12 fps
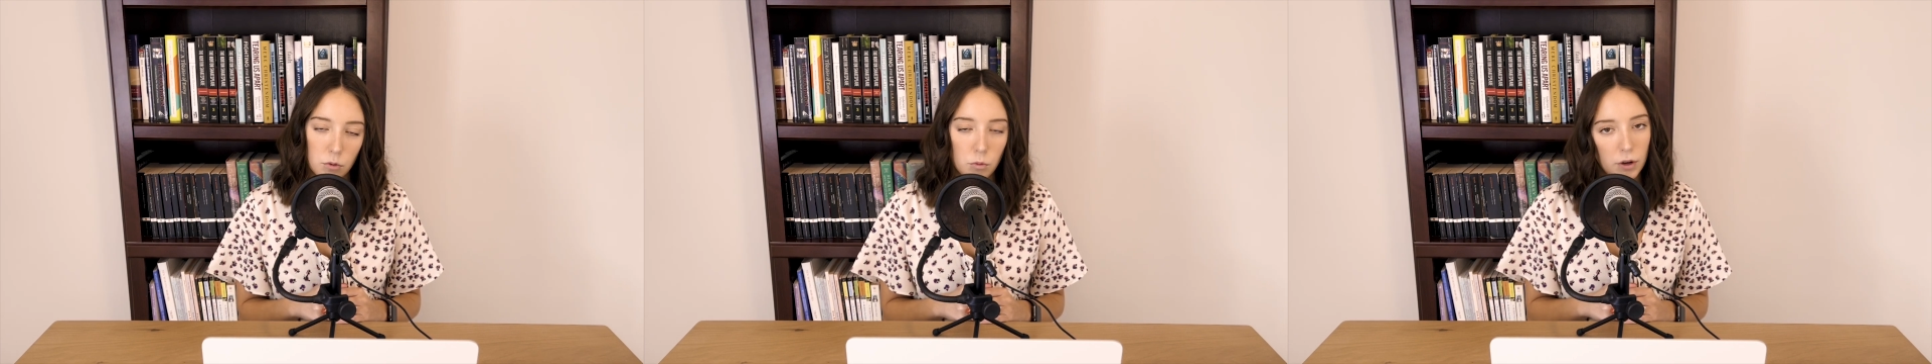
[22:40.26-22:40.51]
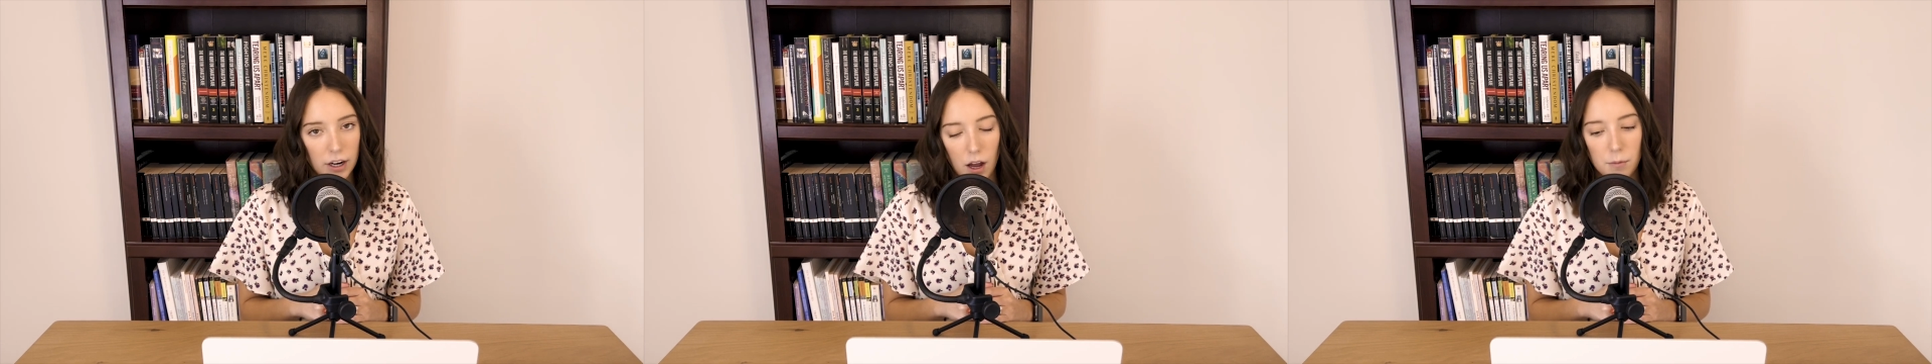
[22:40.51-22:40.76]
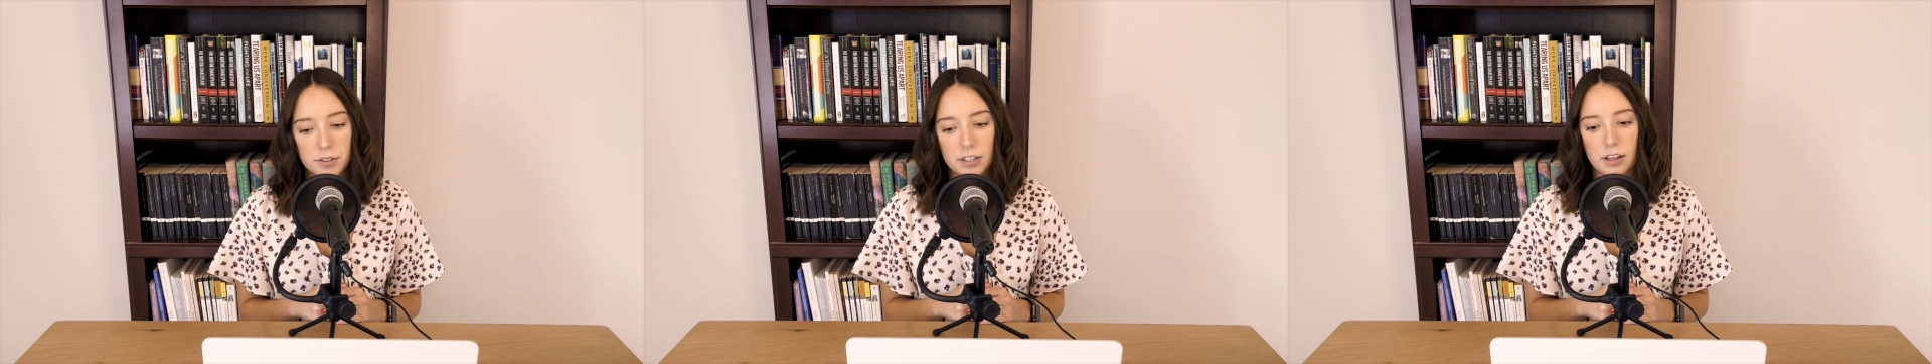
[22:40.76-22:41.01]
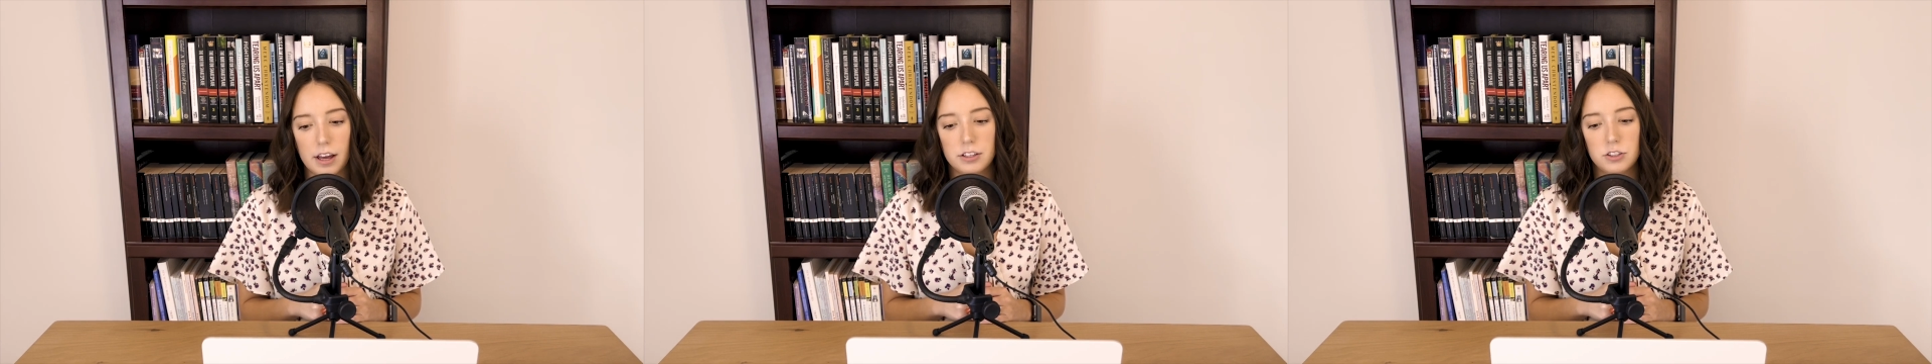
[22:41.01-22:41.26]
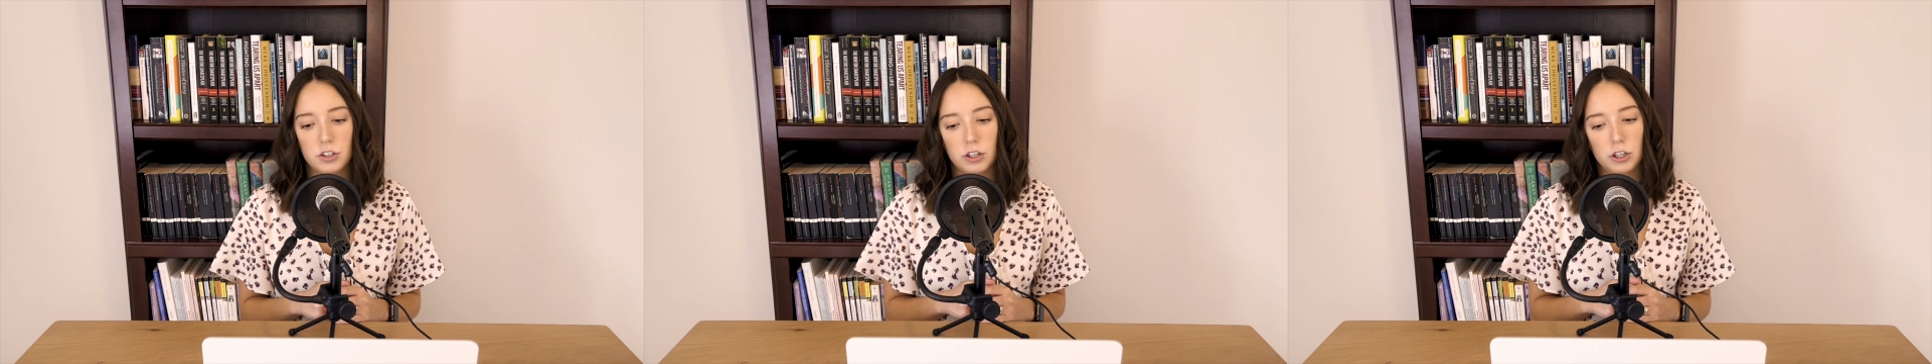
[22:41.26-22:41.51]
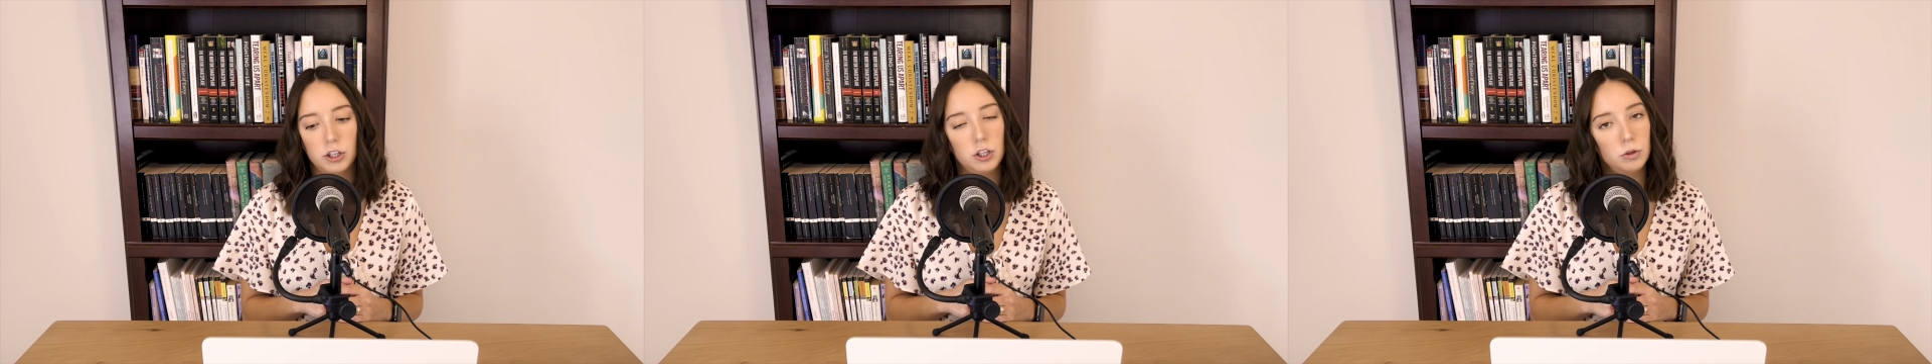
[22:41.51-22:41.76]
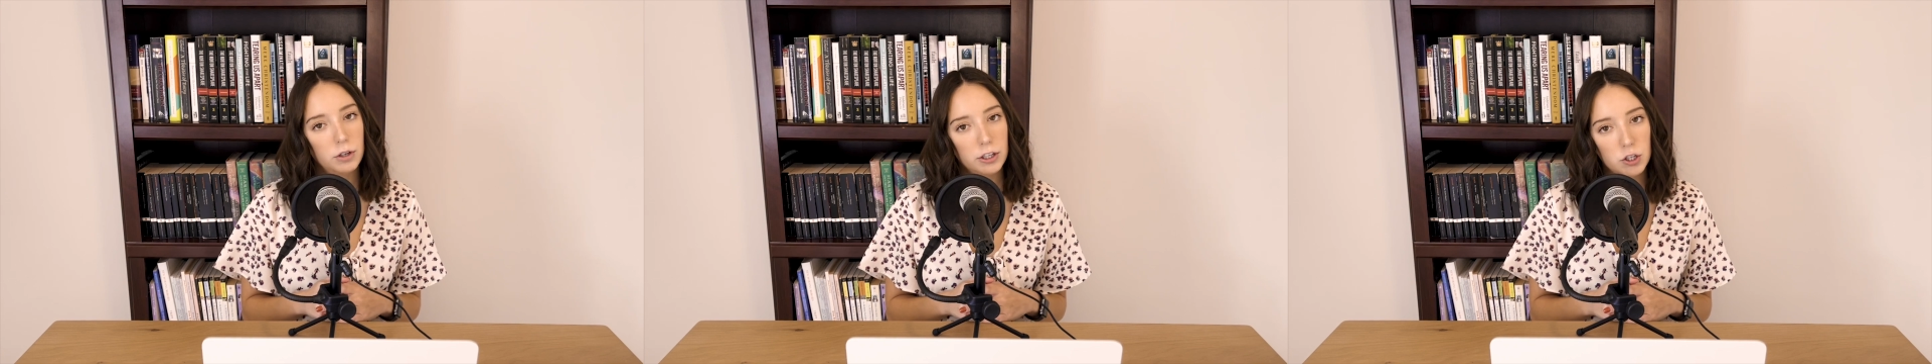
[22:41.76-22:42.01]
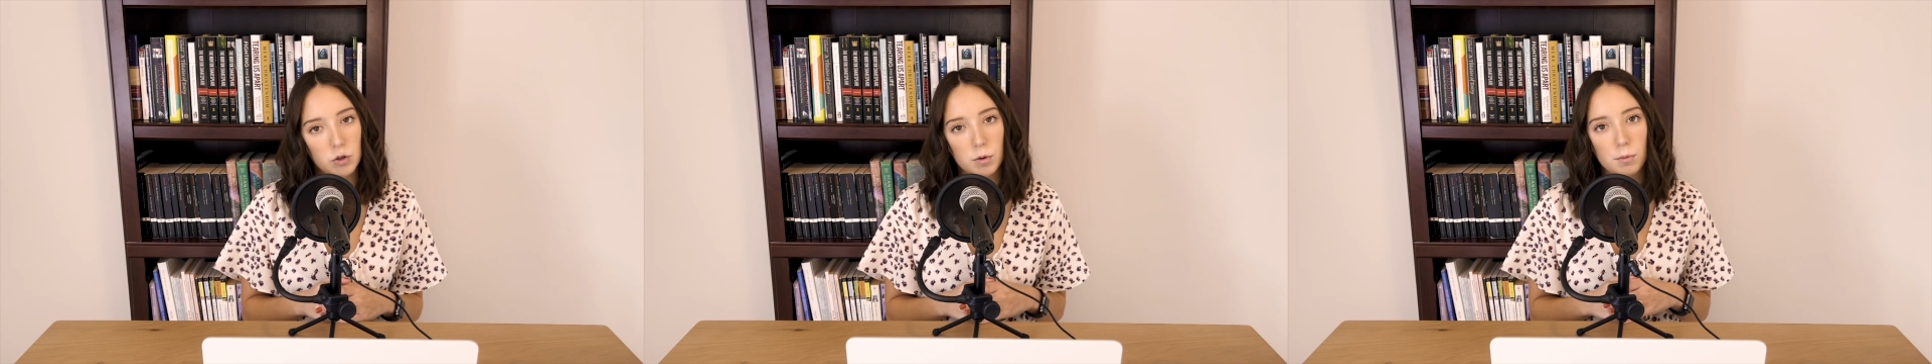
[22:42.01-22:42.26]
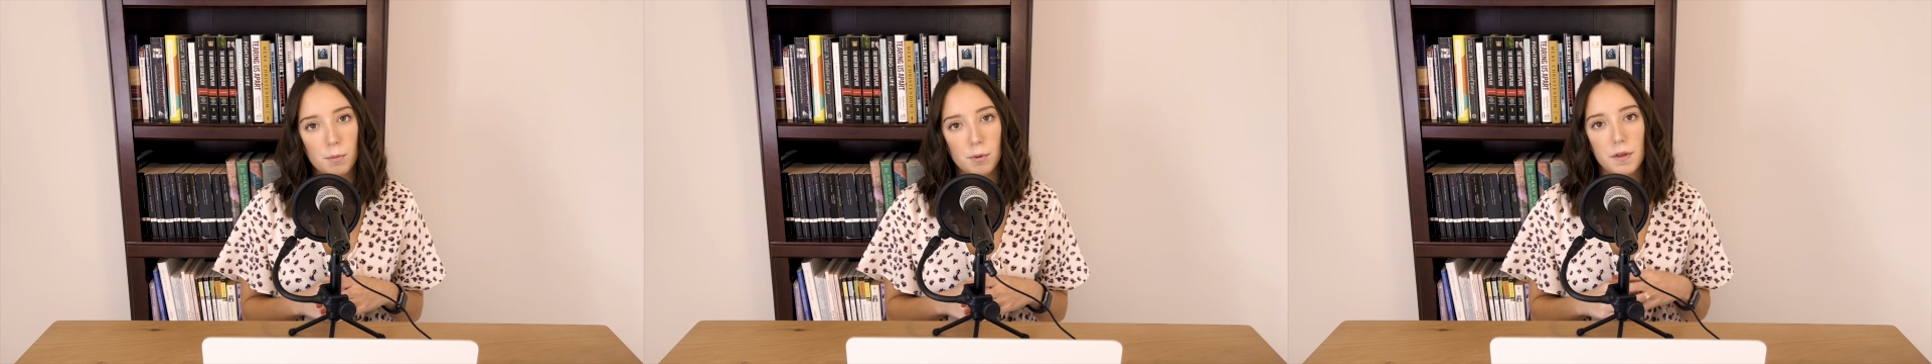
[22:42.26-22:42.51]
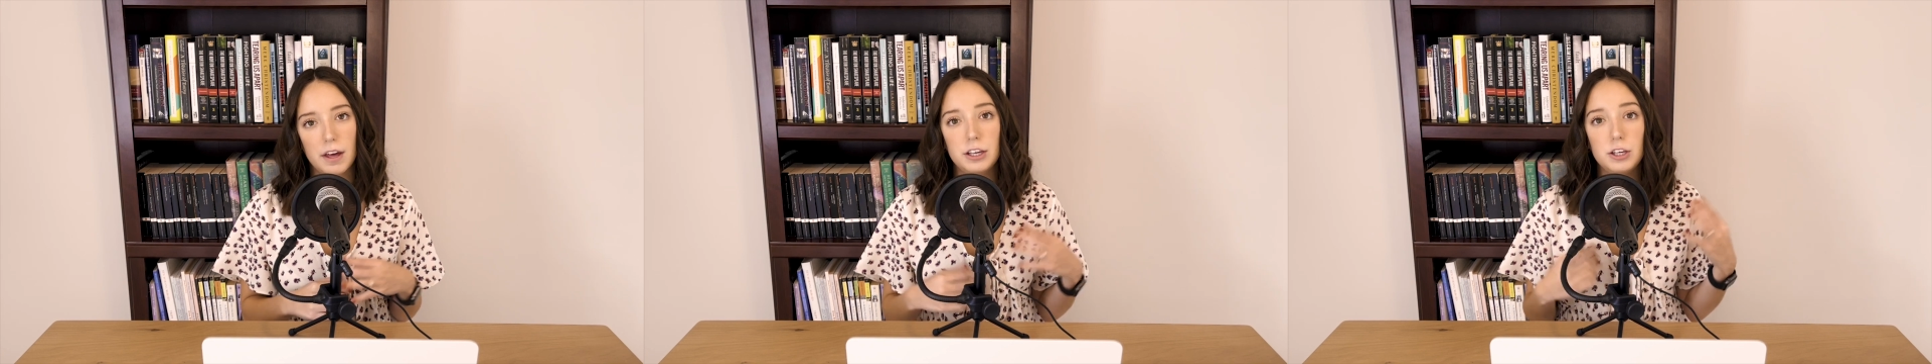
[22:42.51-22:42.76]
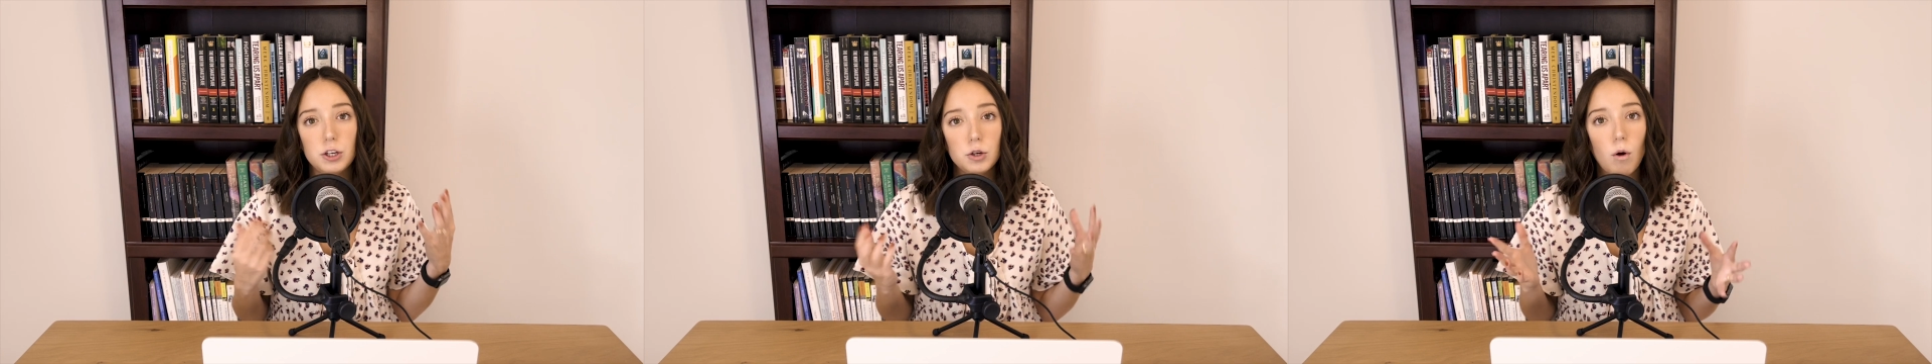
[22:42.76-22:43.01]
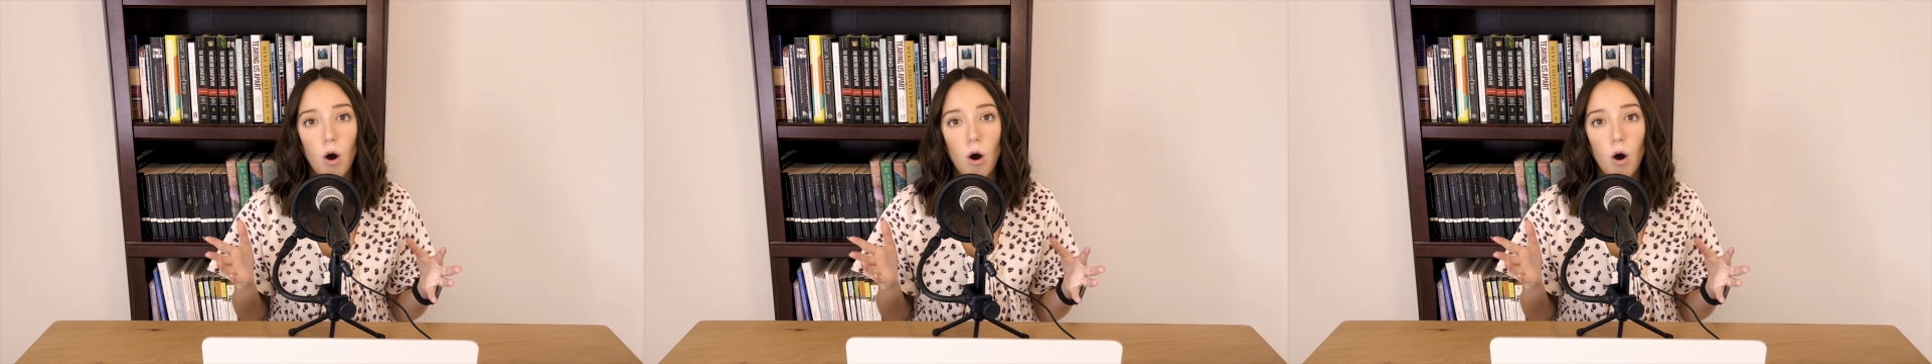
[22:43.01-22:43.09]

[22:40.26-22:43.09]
when it comes to this, you need to remember that you